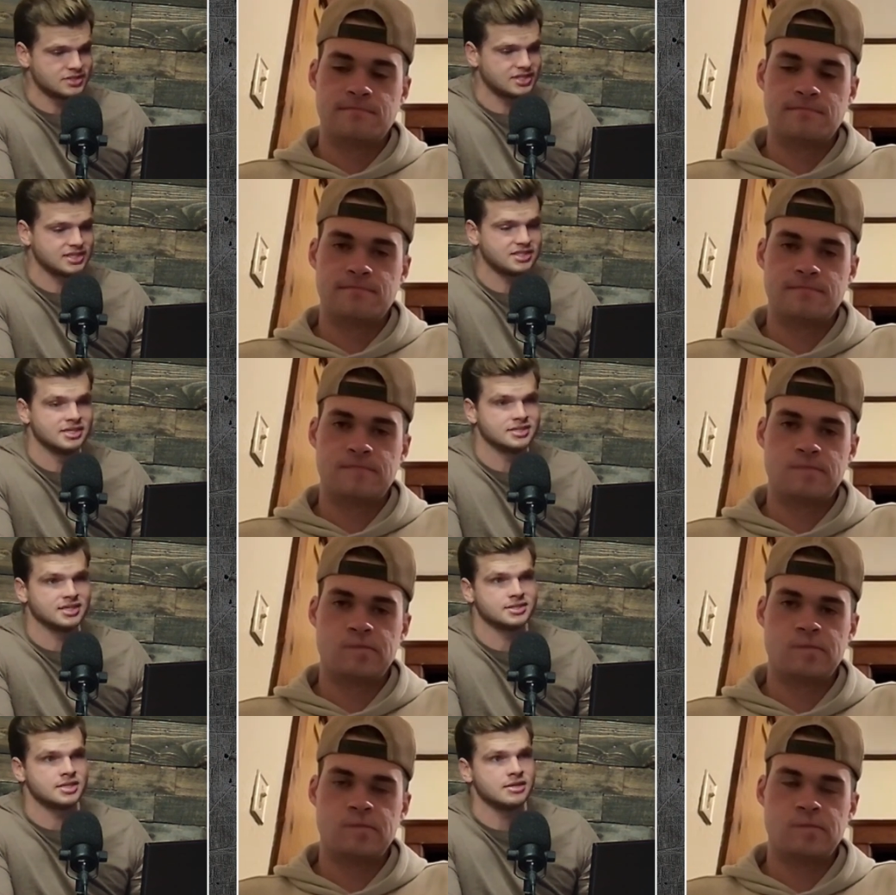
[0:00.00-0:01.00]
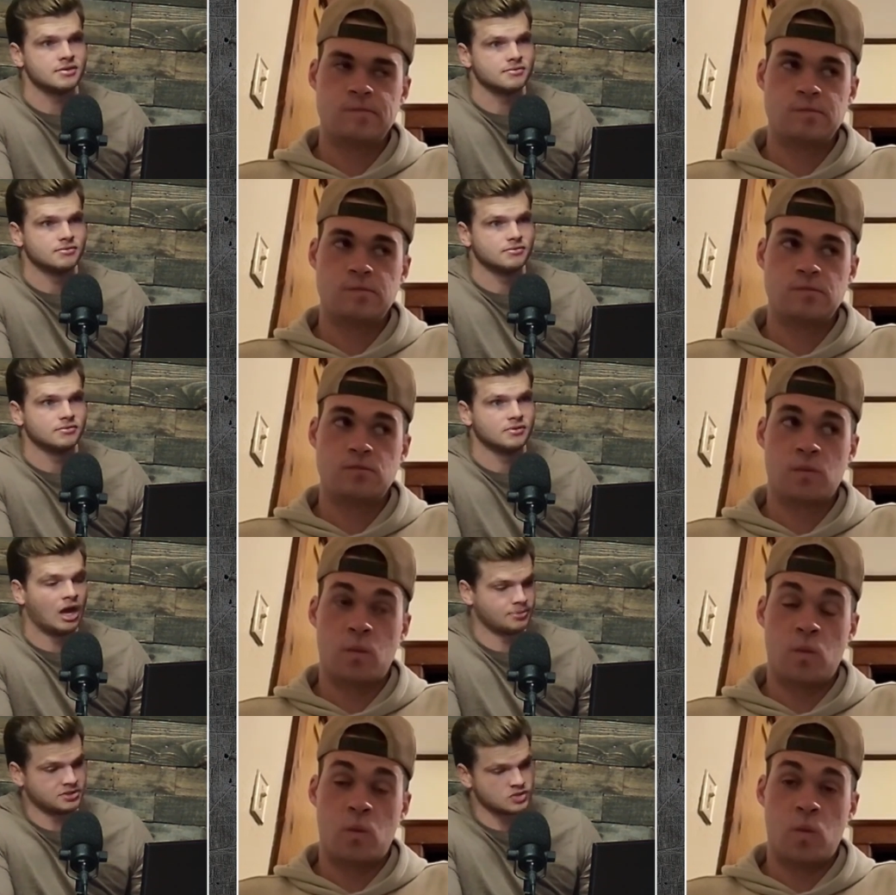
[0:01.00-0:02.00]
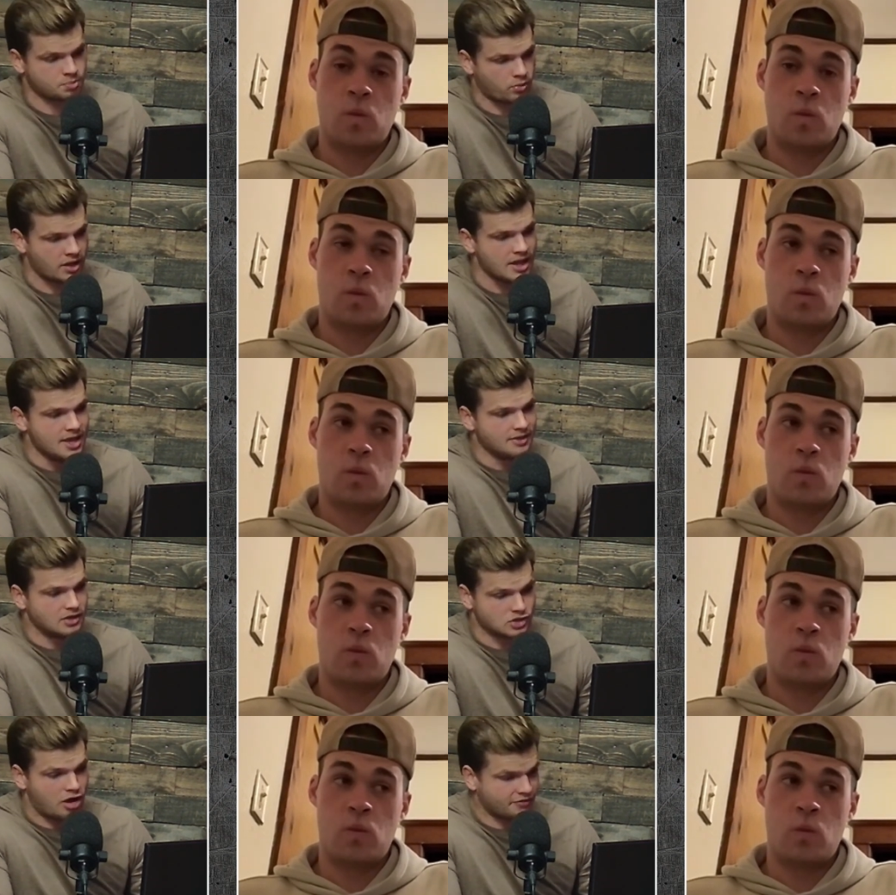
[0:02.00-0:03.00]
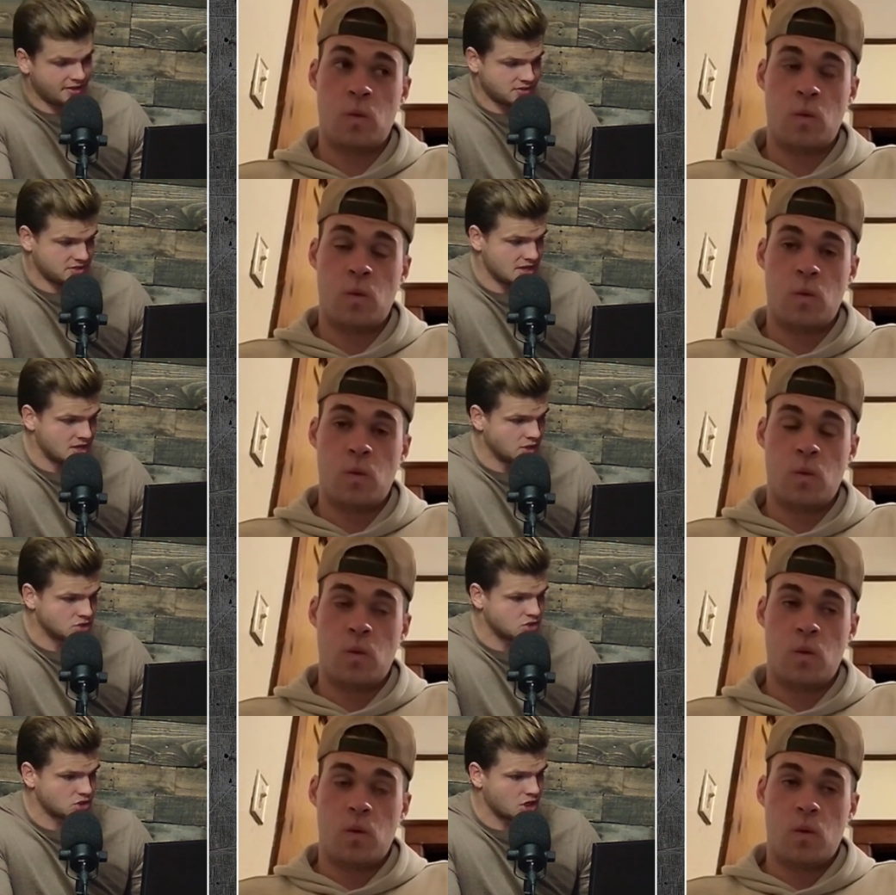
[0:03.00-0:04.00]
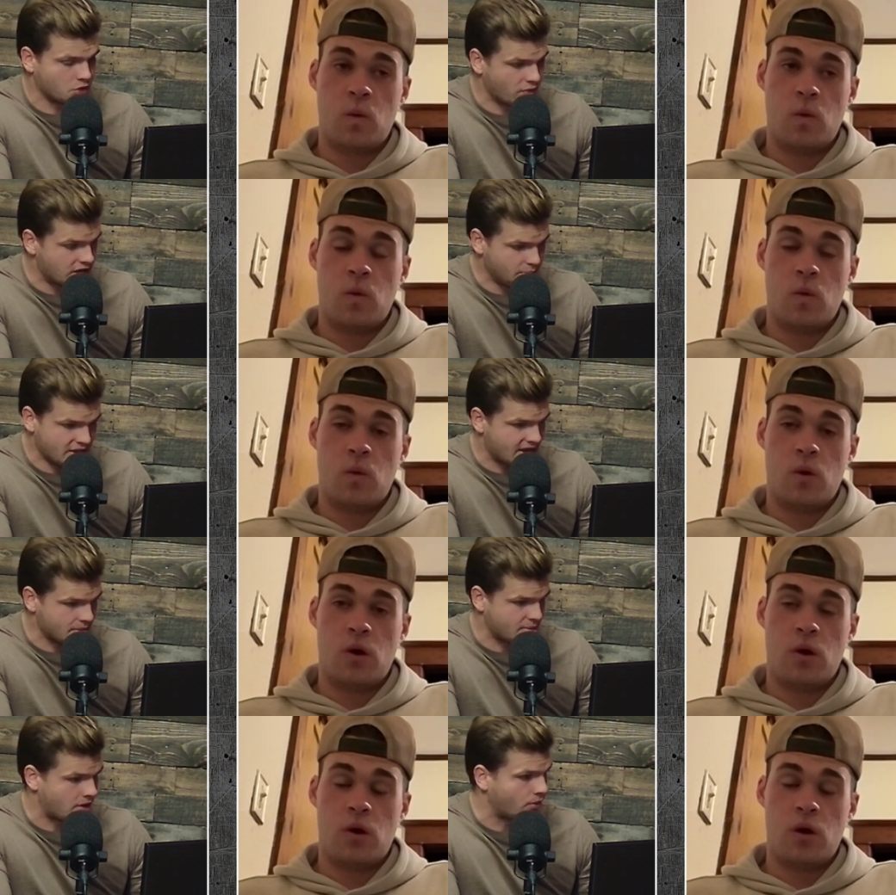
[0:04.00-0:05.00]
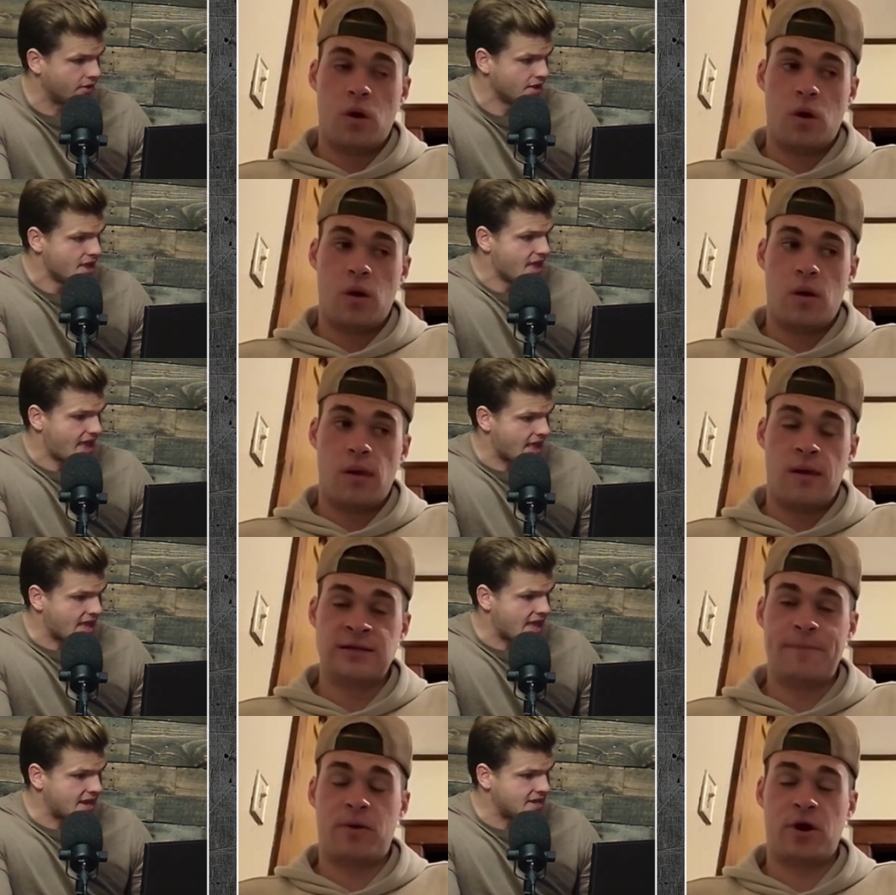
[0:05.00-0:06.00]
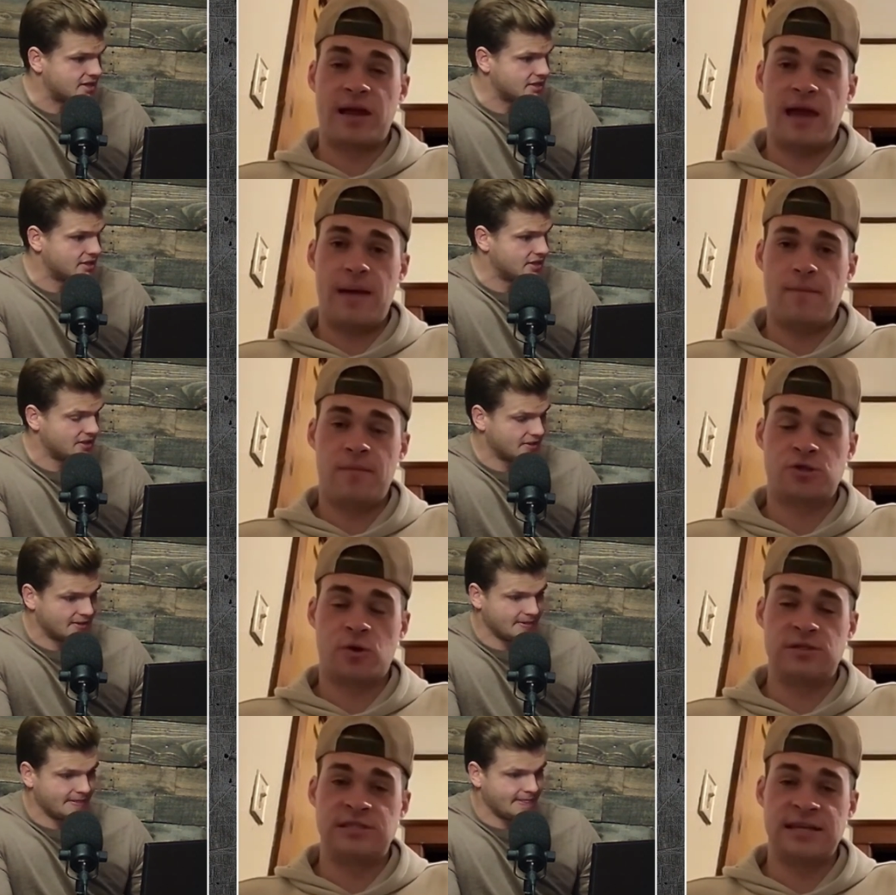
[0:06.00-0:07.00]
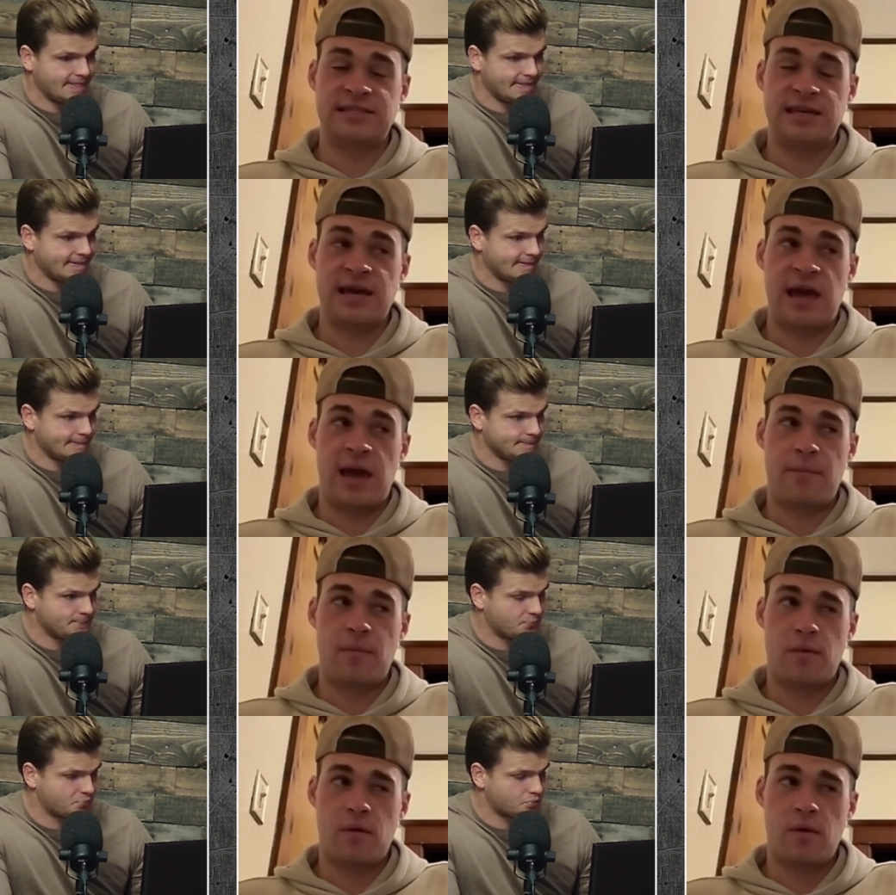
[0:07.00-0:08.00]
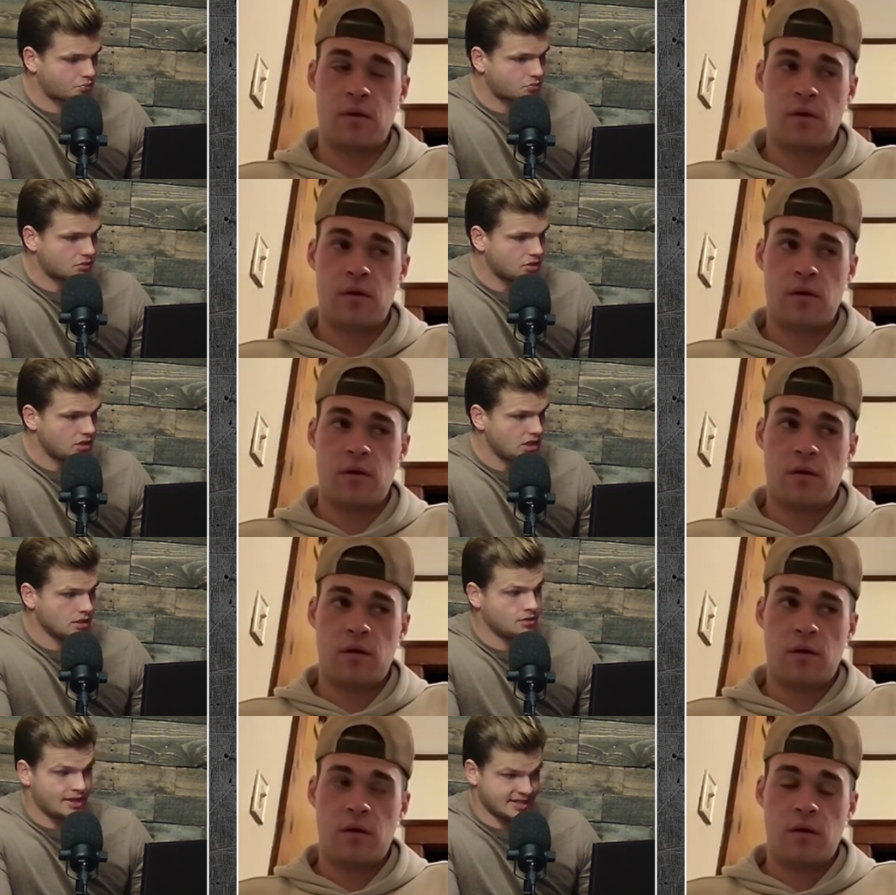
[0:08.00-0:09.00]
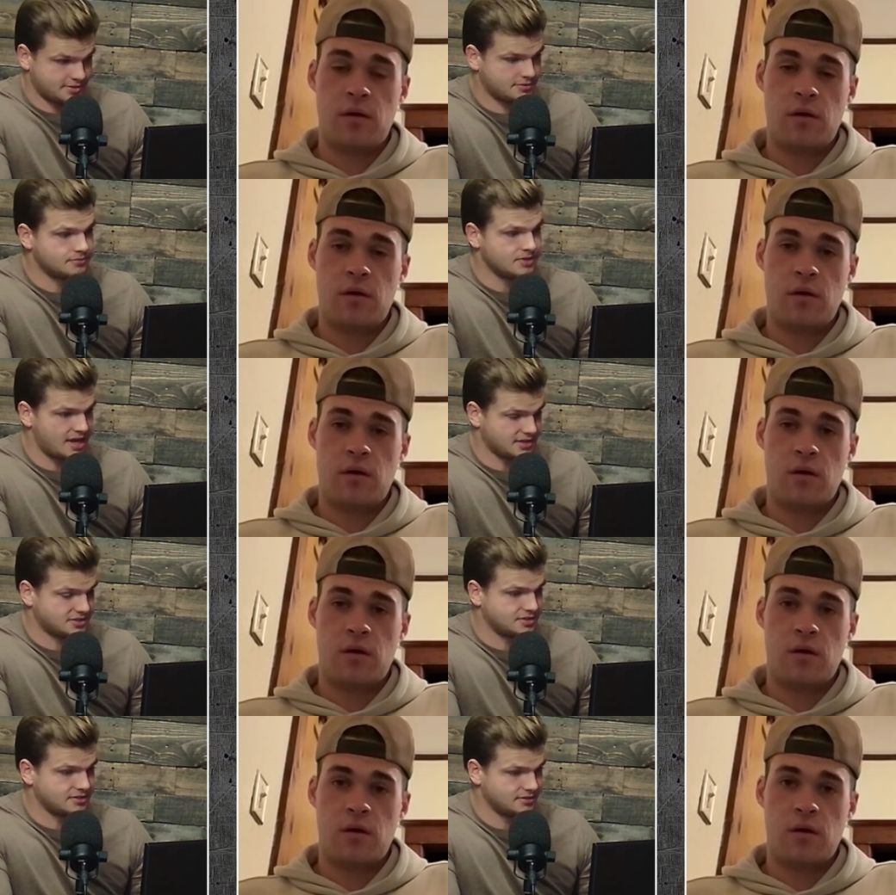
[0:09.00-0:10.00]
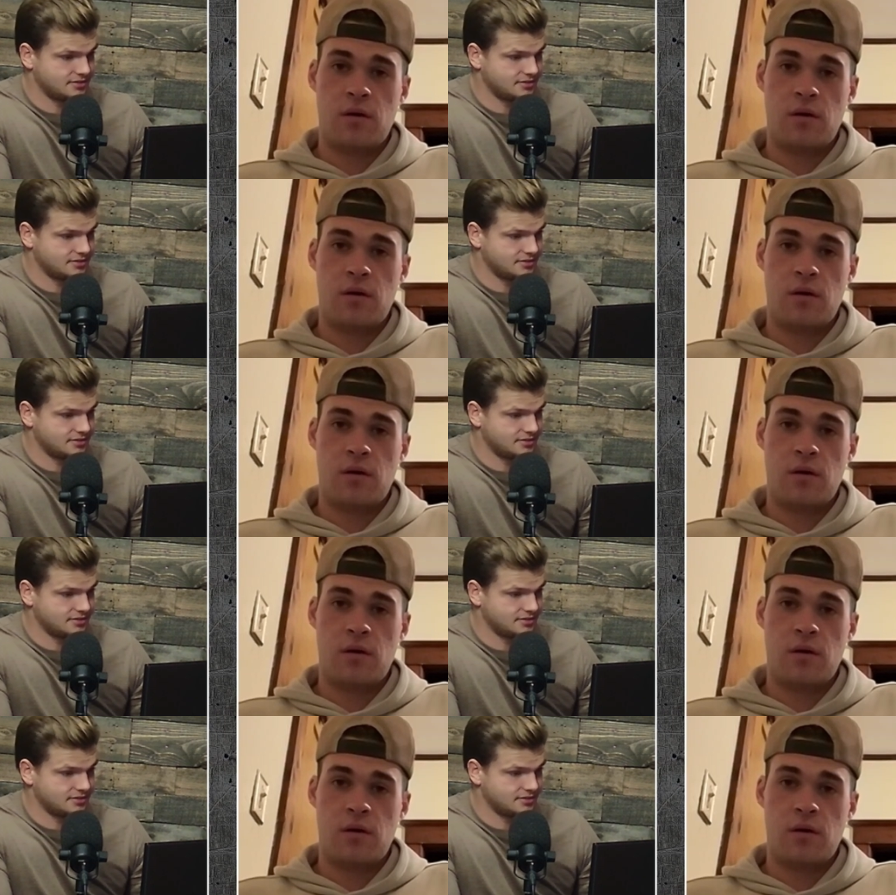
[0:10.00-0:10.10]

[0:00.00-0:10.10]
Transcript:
Speaker 1: 60 to 16 up to this point. This offense is incredibly high powered. And is that
Speaker 2: per game? they are scoring 60 a game.
Speaker 1: That's yes.